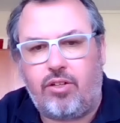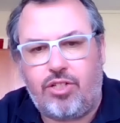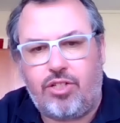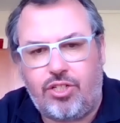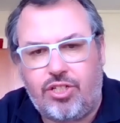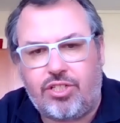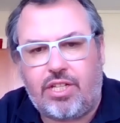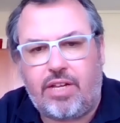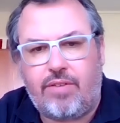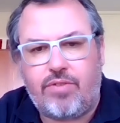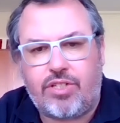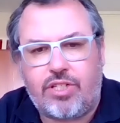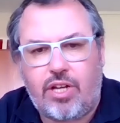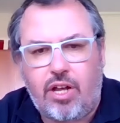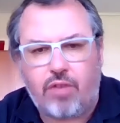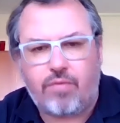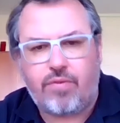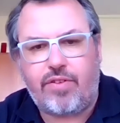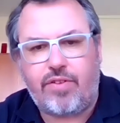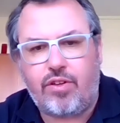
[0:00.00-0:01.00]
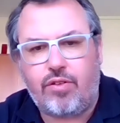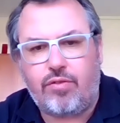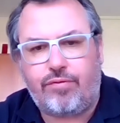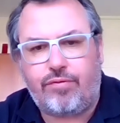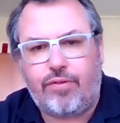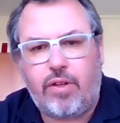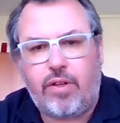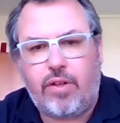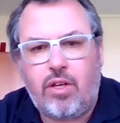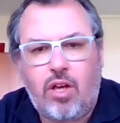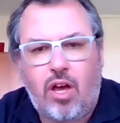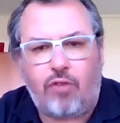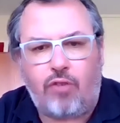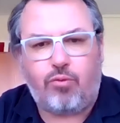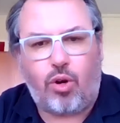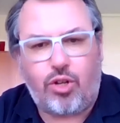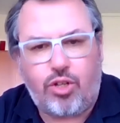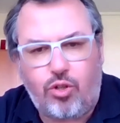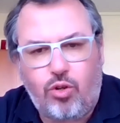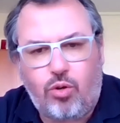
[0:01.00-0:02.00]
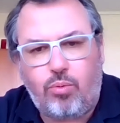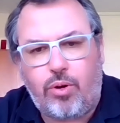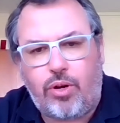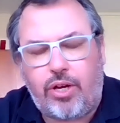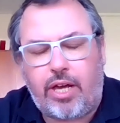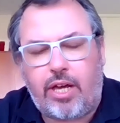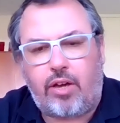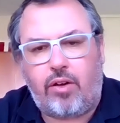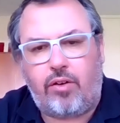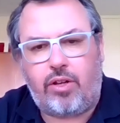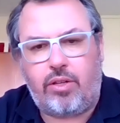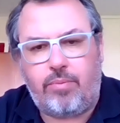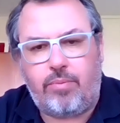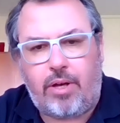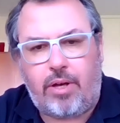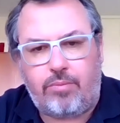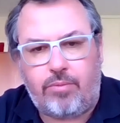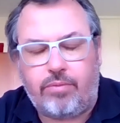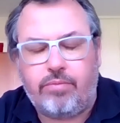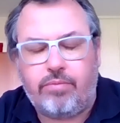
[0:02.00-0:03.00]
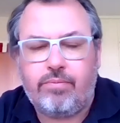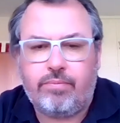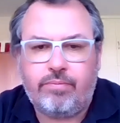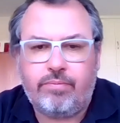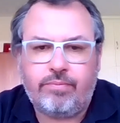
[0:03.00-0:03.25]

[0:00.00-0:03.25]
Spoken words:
Could you just give us an overview of what you're working on at the moment?